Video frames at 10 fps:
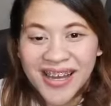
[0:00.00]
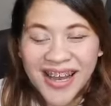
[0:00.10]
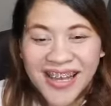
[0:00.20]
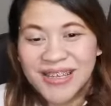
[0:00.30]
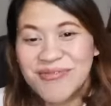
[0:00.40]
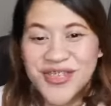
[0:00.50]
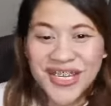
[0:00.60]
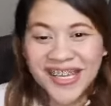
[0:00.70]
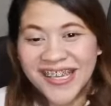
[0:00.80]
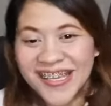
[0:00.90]
I am
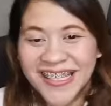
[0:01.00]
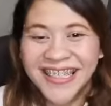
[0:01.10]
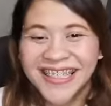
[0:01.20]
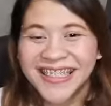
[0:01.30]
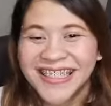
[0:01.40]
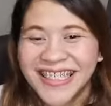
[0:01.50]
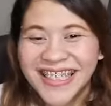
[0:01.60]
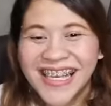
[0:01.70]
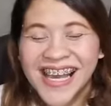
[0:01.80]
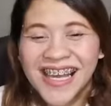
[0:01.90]
Jane.
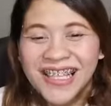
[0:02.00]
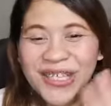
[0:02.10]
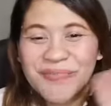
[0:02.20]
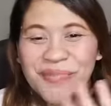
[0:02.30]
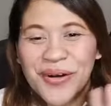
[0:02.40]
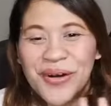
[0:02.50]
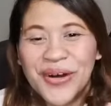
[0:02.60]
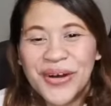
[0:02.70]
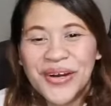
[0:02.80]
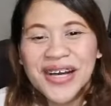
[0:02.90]
Hello
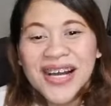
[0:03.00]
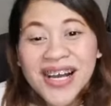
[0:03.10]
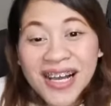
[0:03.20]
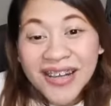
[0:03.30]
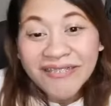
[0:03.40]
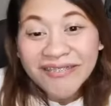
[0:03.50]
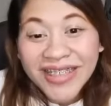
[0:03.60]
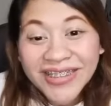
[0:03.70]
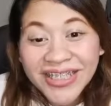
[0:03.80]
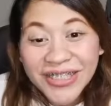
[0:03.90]
po,
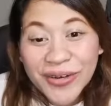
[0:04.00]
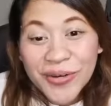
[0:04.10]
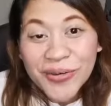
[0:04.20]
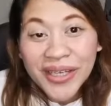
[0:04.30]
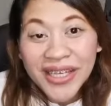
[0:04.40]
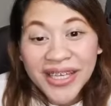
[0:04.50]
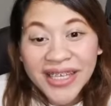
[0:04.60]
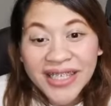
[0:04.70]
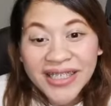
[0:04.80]
Mentor Noe.